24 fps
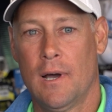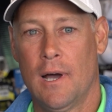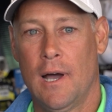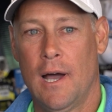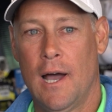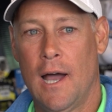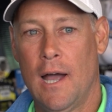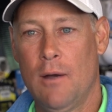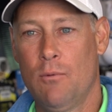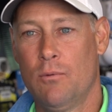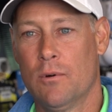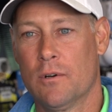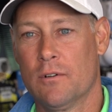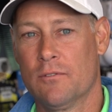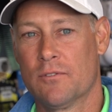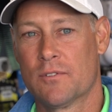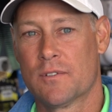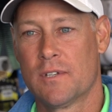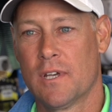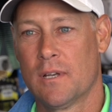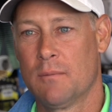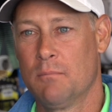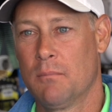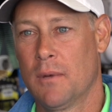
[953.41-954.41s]
I would have
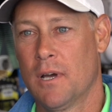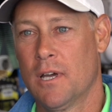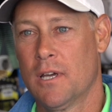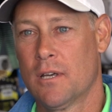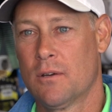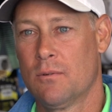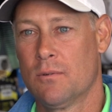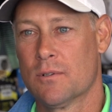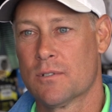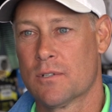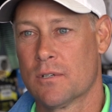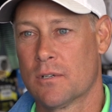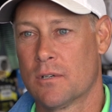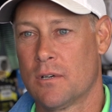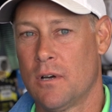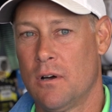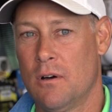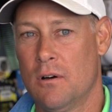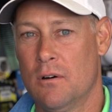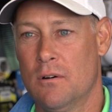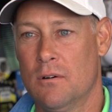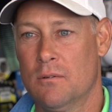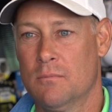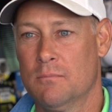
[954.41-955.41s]
said Mike was a
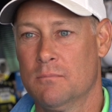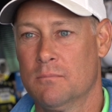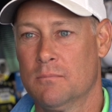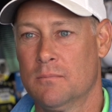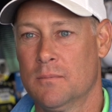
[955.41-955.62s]
calm.